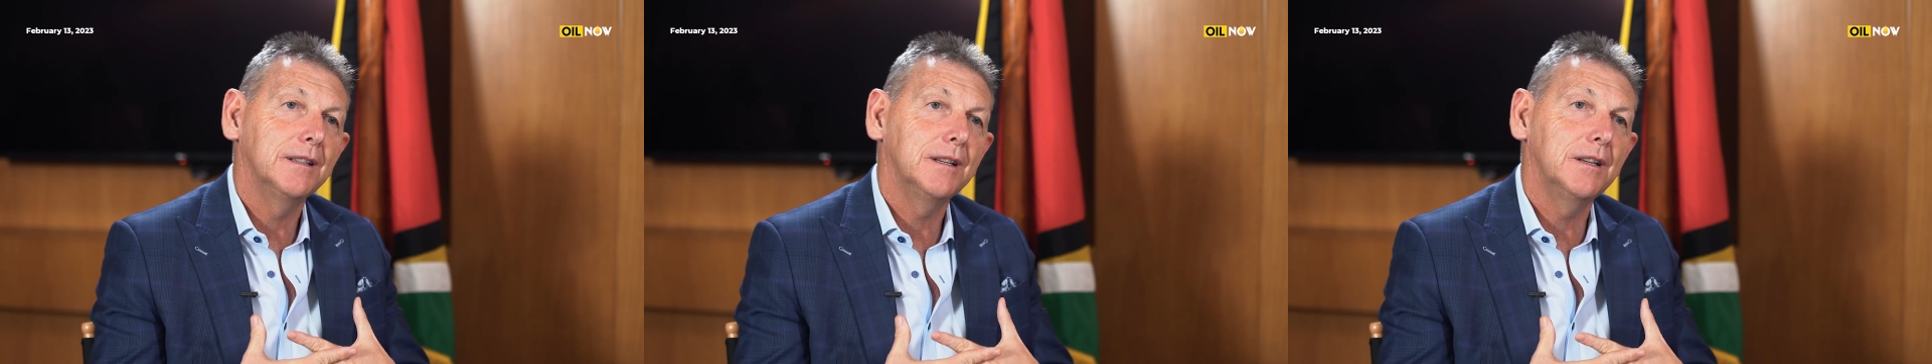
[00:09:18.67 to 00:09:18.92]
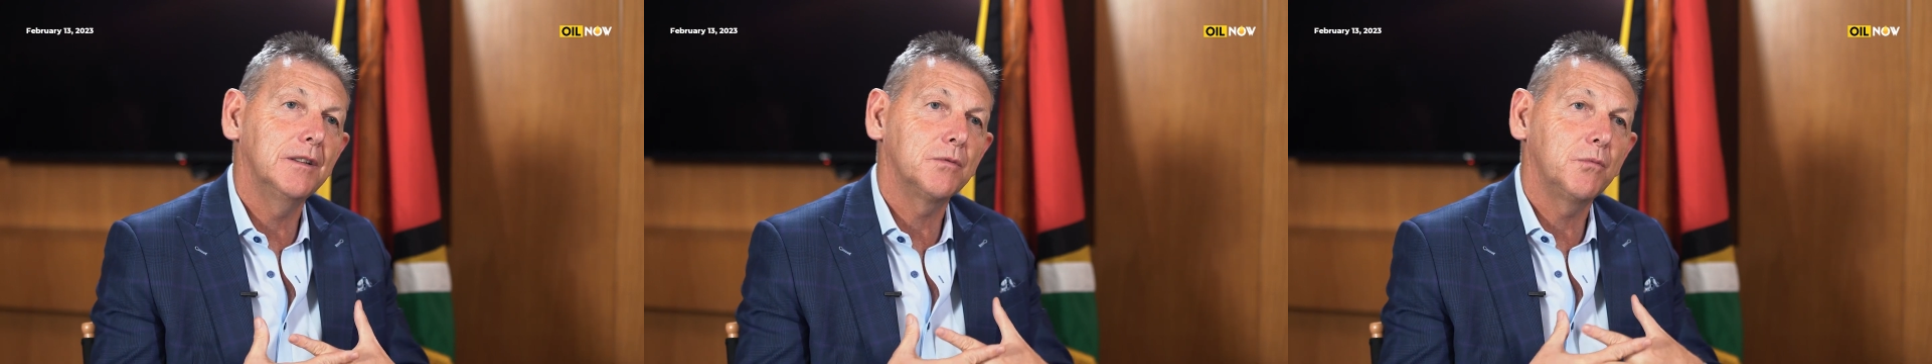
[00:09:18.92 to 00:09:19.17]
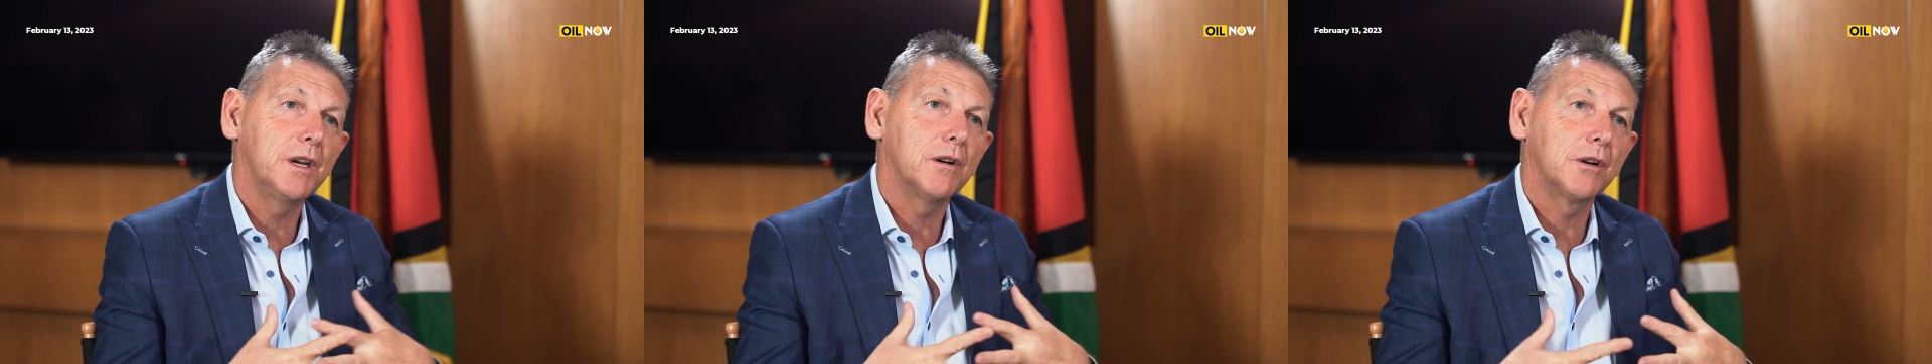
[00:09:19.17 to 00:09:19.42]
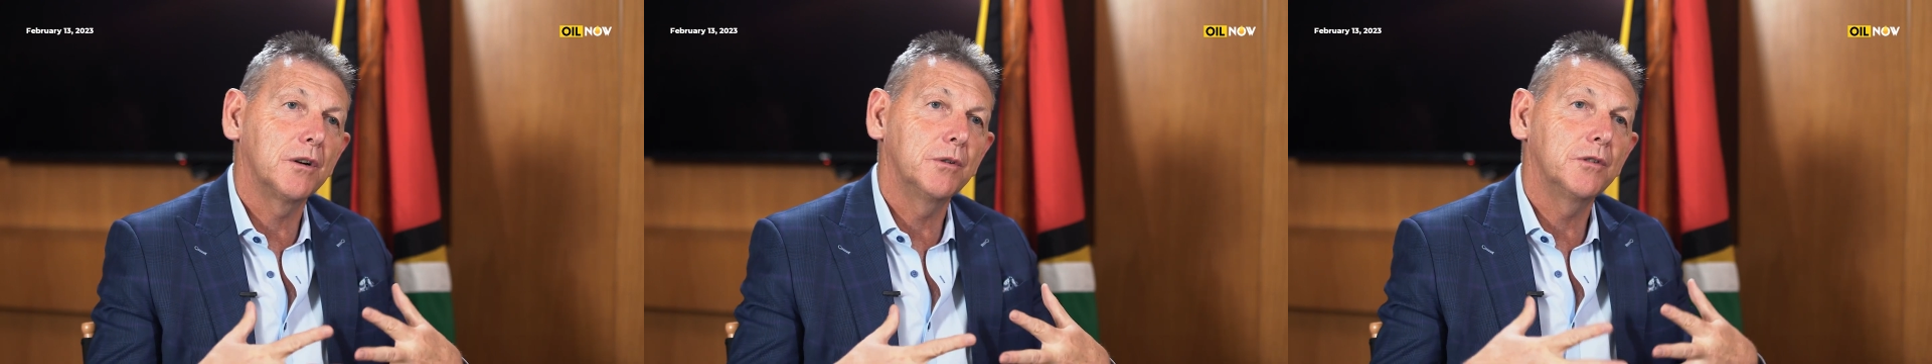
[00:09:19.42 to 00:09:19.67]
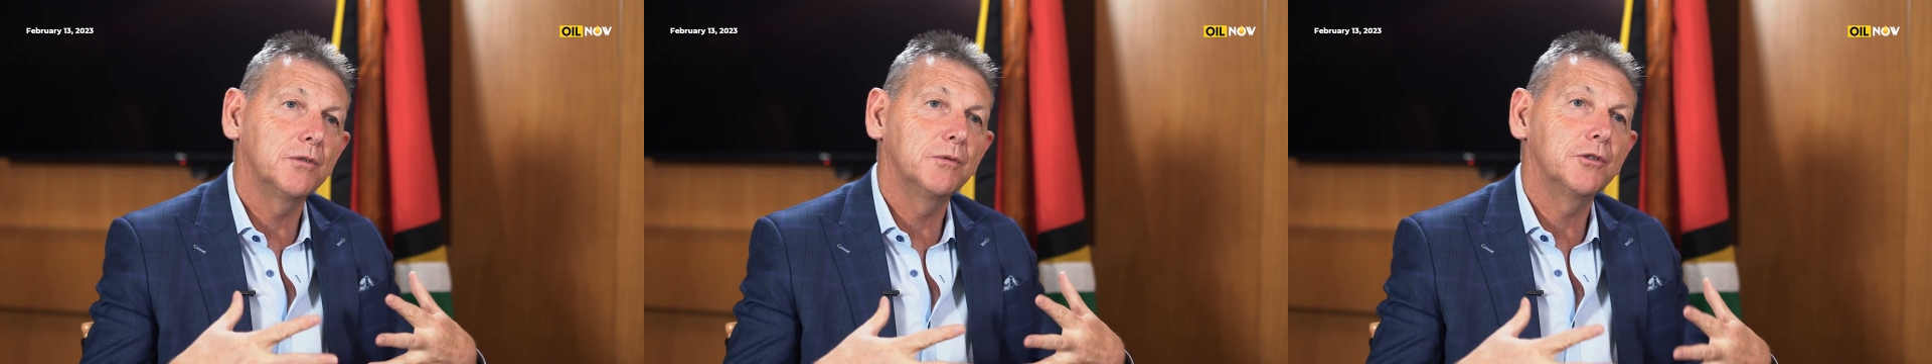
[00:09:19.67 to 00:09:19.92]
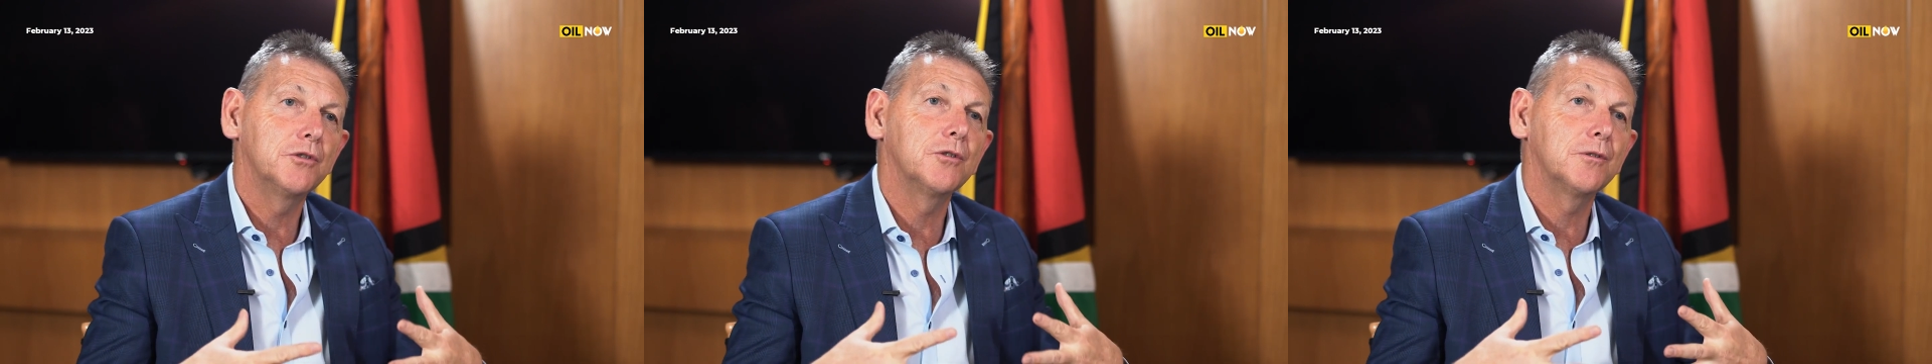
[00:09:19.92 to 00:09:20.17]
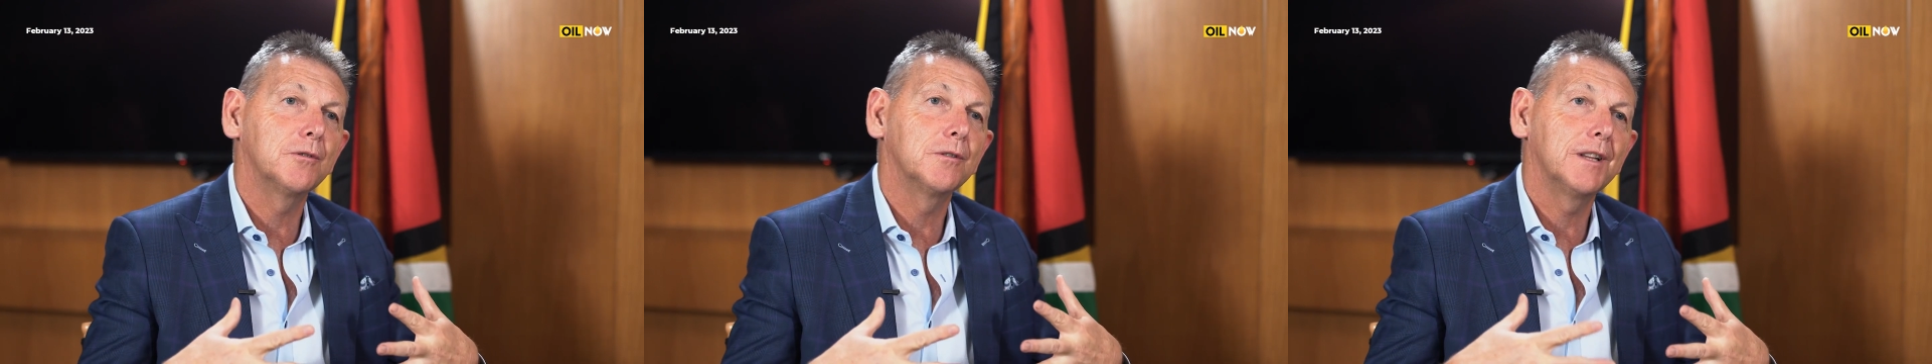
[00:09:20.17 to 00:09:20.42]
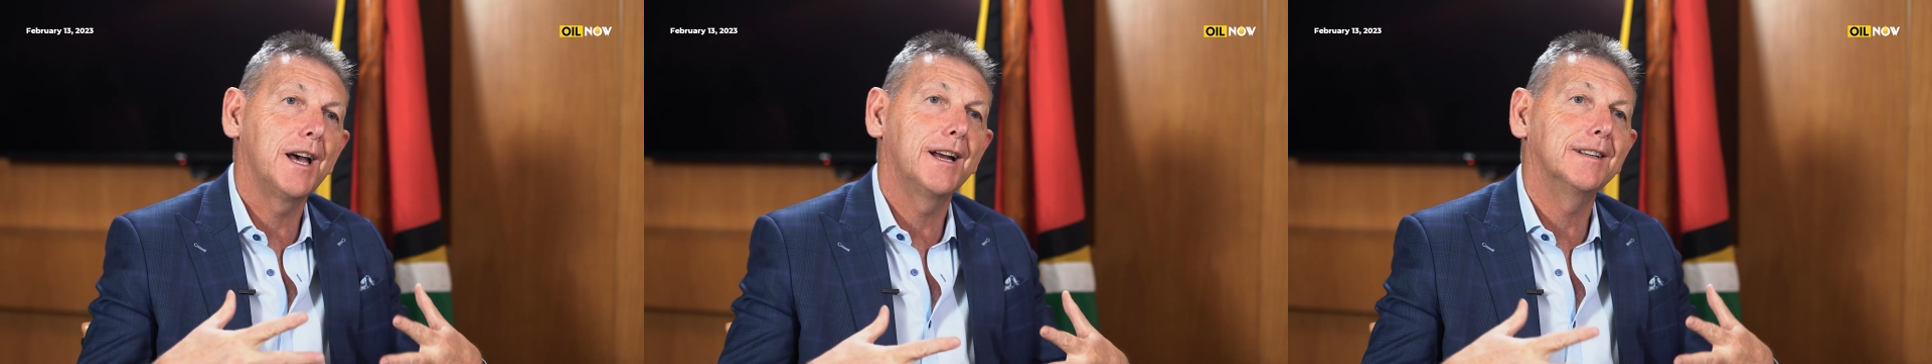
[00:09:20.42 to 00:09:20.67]
is we are going to ensure
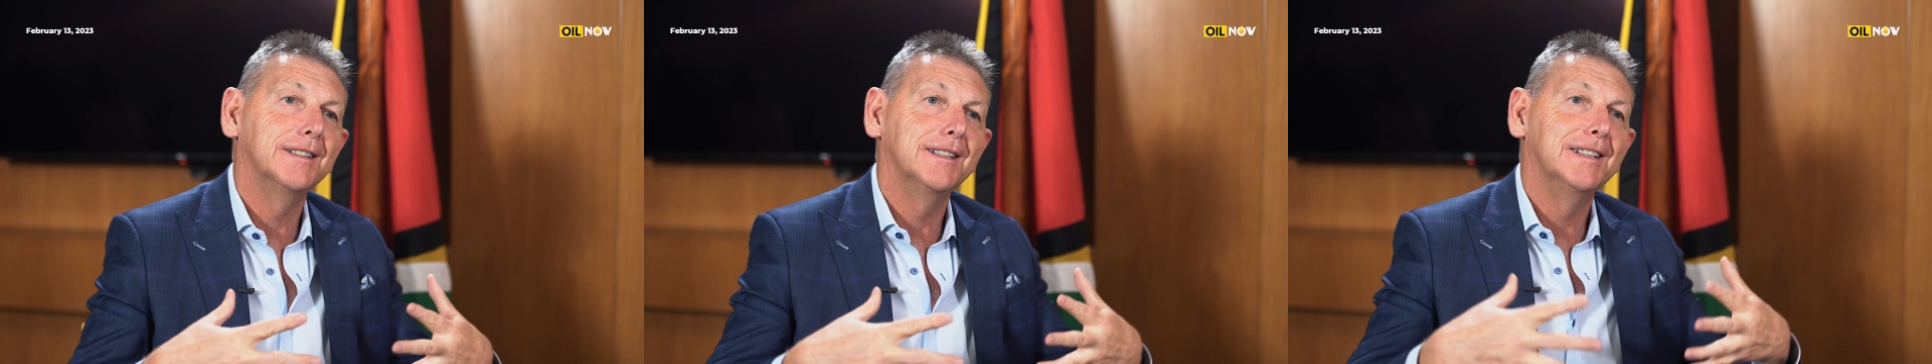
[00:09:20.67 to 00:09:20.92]
that